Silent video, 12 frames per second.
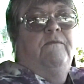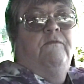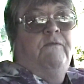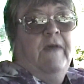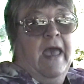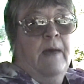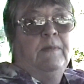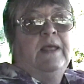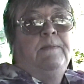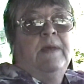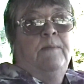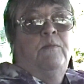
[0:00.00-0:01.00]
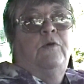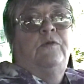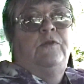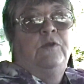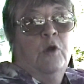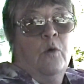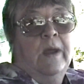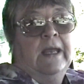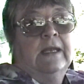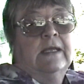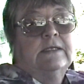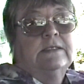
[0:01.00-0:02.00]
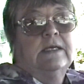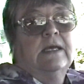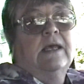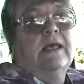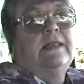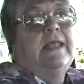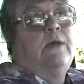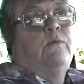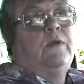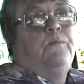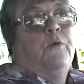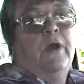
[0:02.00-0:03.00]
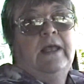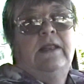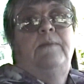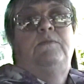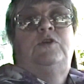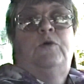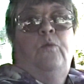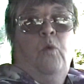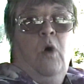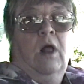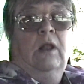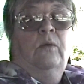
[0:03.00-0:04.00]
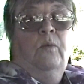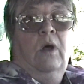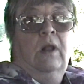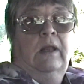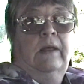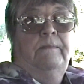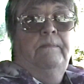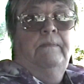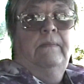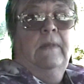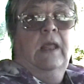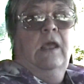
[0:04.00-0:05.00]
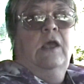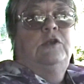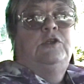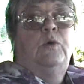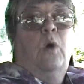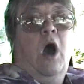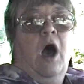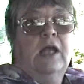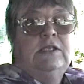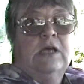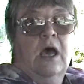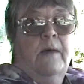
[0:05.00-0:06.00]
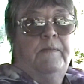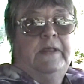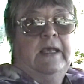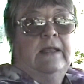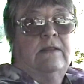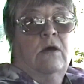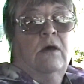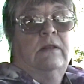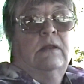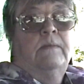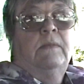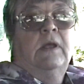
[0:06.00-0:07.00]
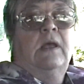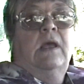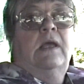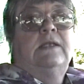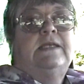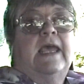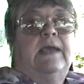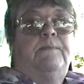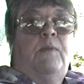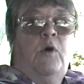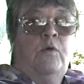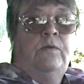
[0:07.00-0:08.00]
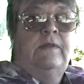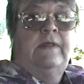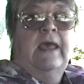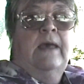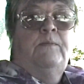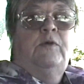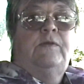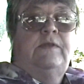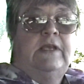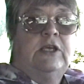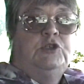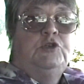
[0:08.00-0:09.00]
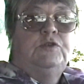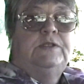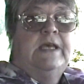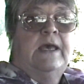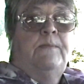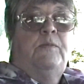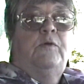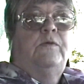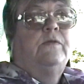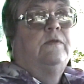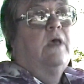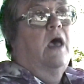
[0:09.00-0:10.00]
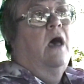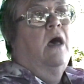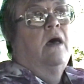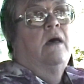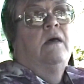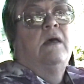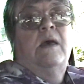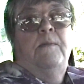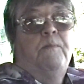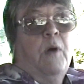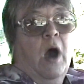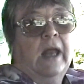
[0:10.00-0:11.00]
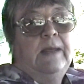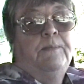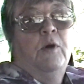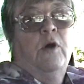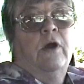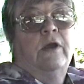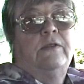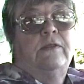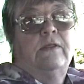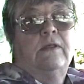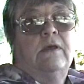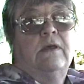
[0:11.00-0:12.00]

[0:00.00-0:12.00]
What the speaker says: family members knowing it. They would bring them to Walla Walla, do autopsies on them, take bone samples, tissue samples, body parts